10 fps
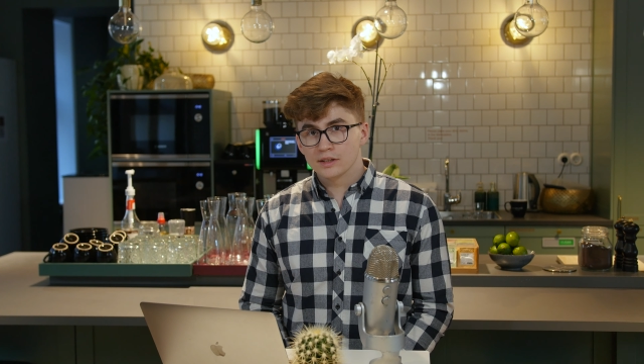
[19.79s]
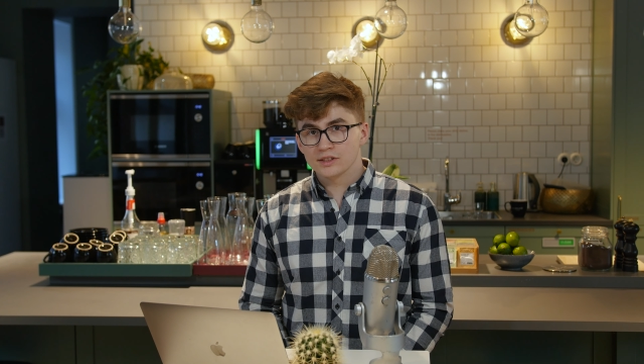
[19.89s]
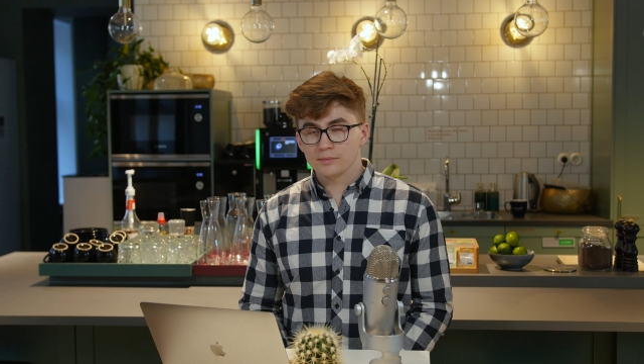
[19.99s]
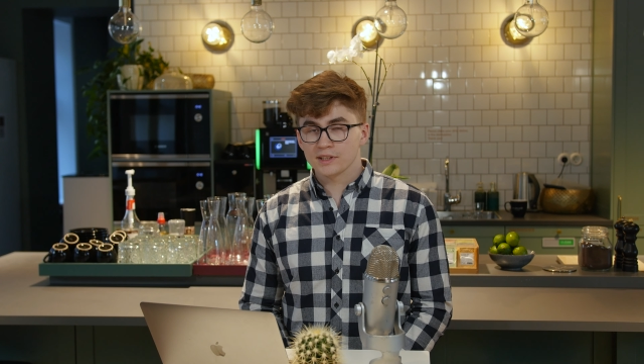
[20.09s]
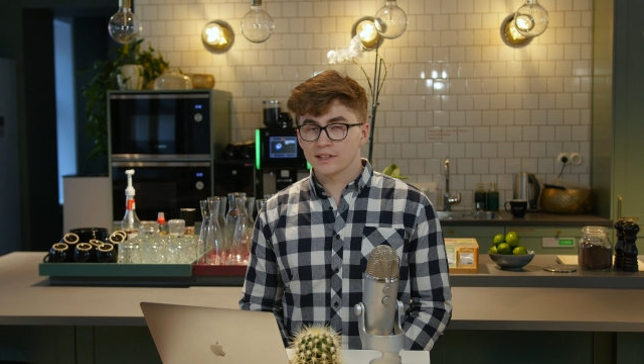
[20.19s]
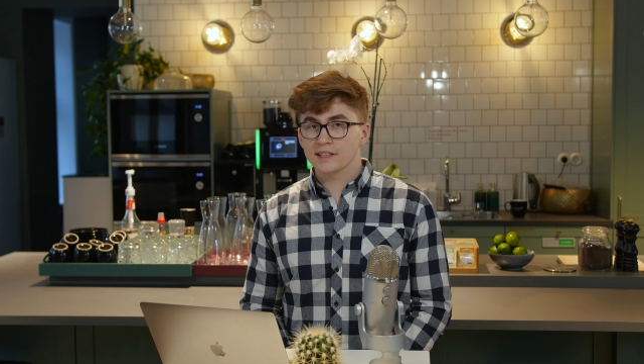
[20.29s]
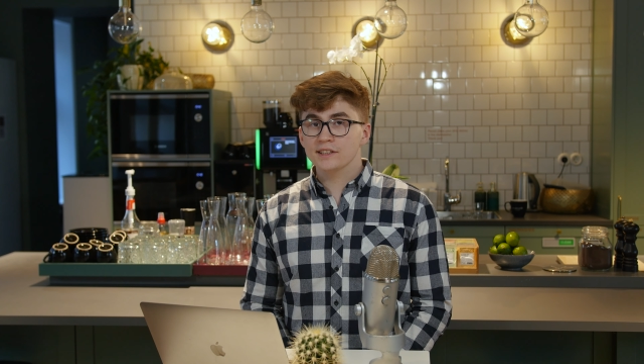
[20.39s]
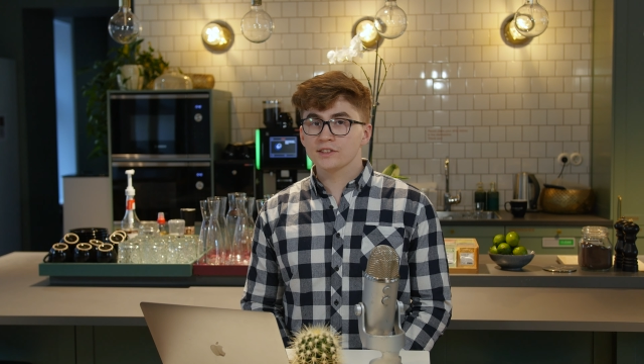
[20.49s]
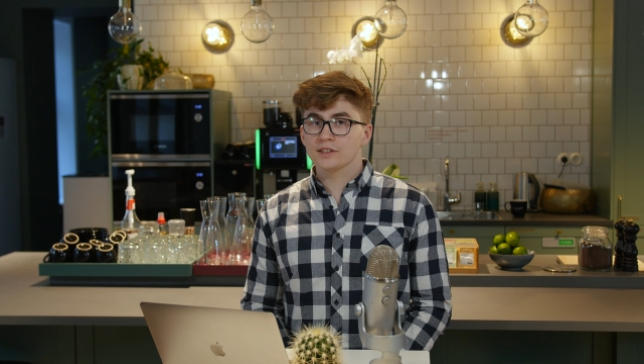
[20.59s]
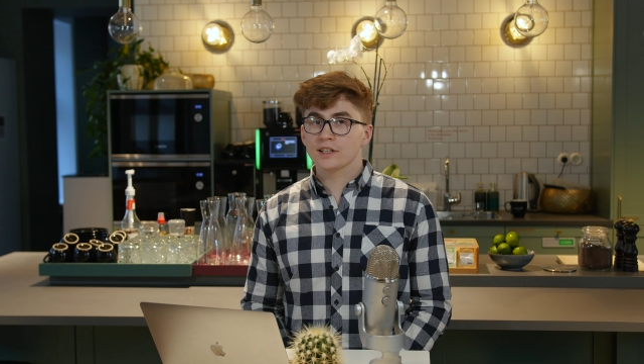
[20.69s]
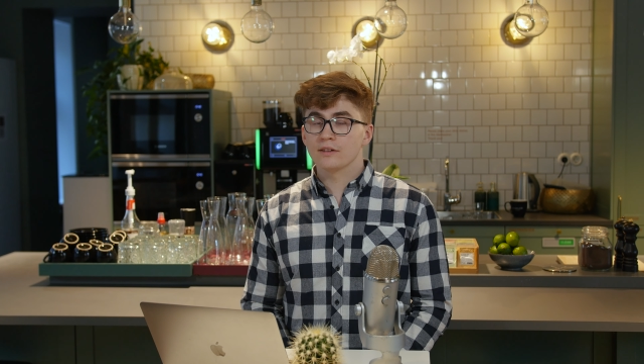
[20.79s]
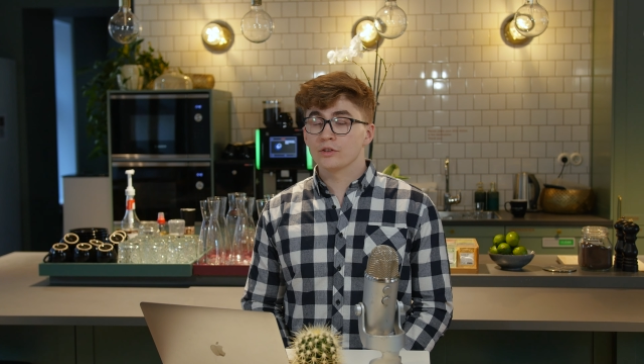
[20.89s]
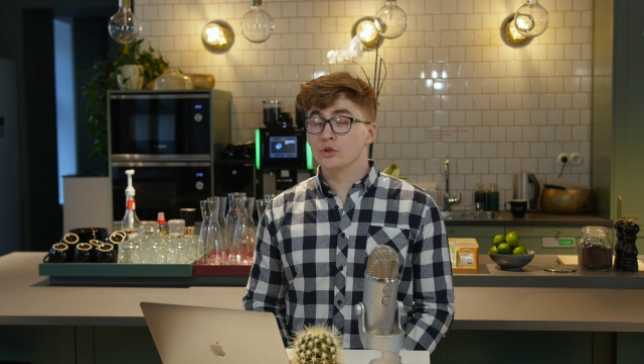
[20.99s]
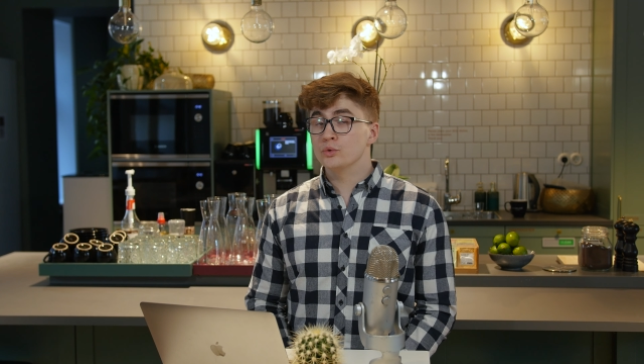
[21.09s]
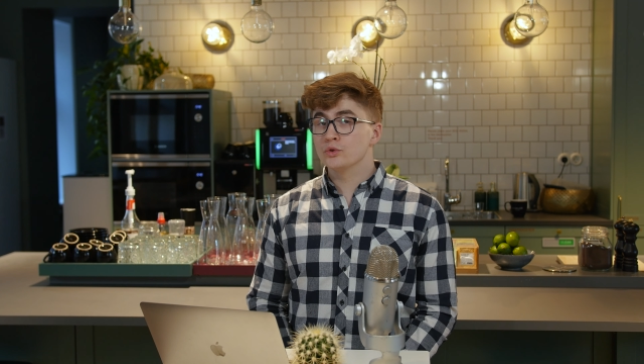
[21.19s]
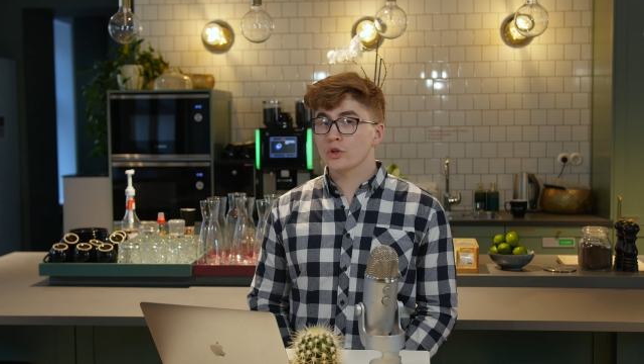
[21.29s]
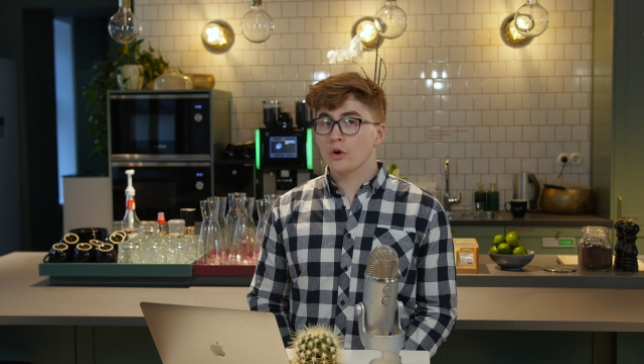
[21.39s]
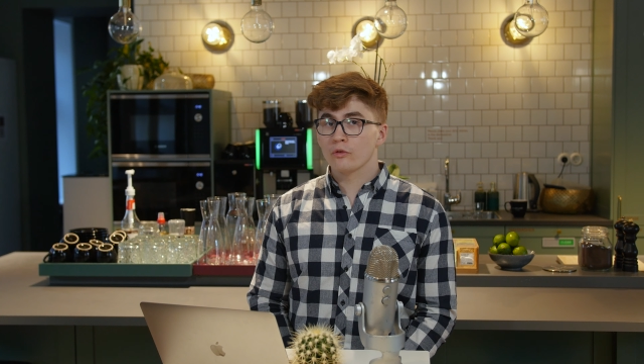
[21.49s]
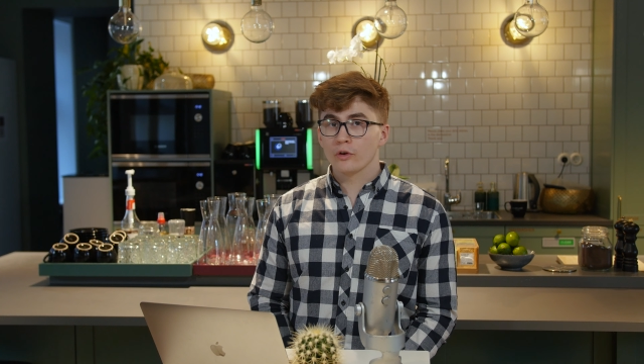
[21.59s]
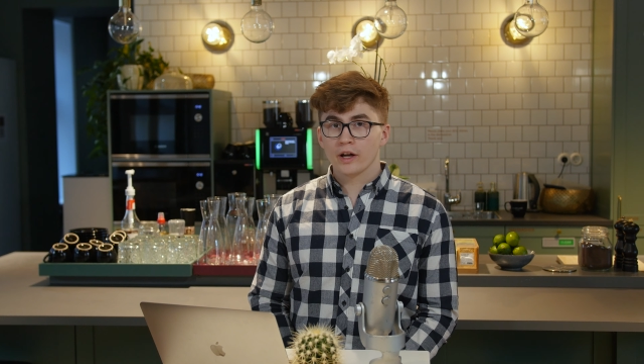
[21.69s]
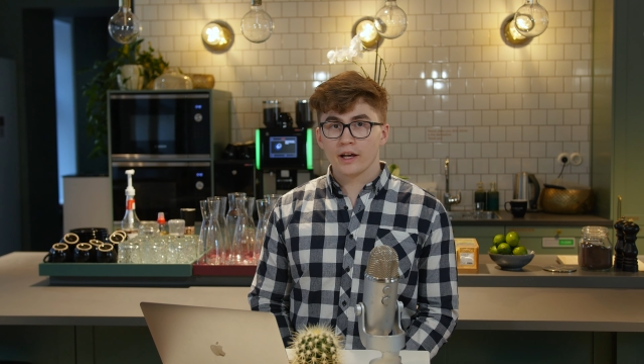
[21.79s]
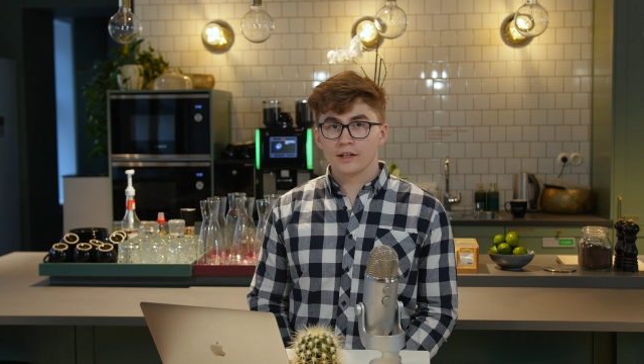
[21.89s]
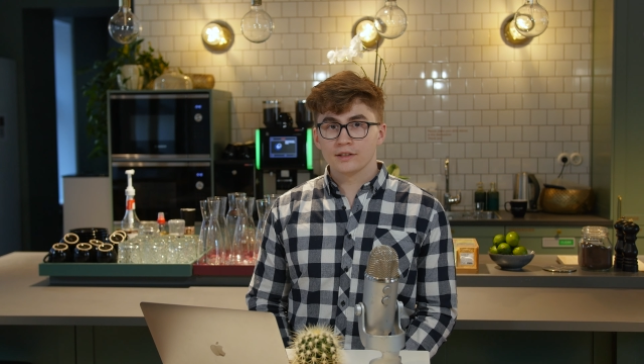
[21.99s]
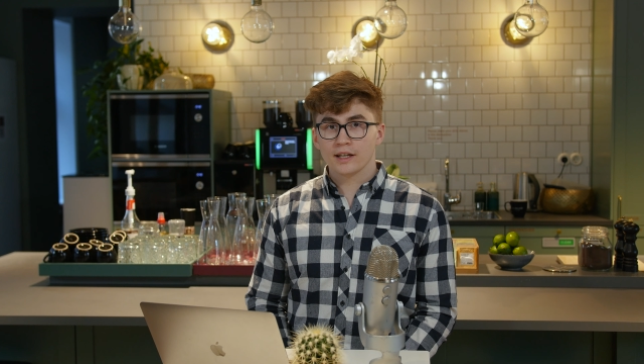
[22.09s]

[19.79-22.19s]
something that isn't gonna have huge overhead